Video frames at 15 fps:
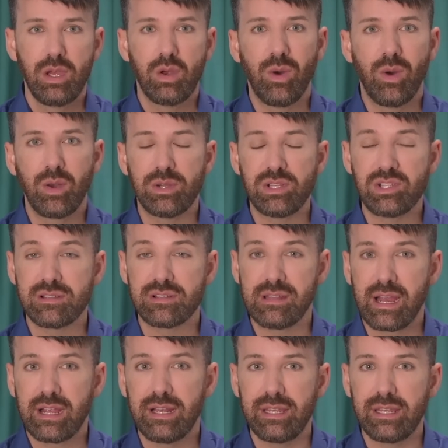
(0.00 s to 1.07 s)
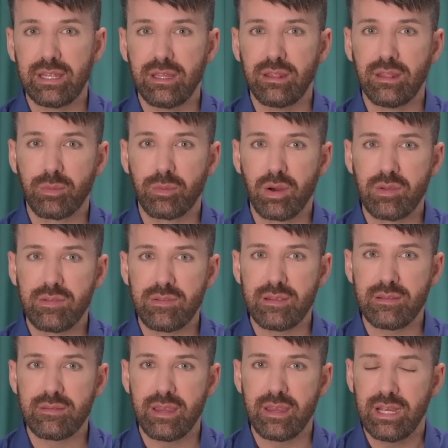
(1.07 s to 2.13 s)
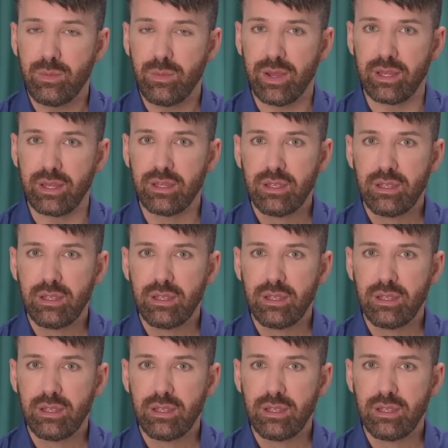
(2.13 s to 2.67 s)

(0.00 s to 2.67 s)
one which is luckily in the process anyway,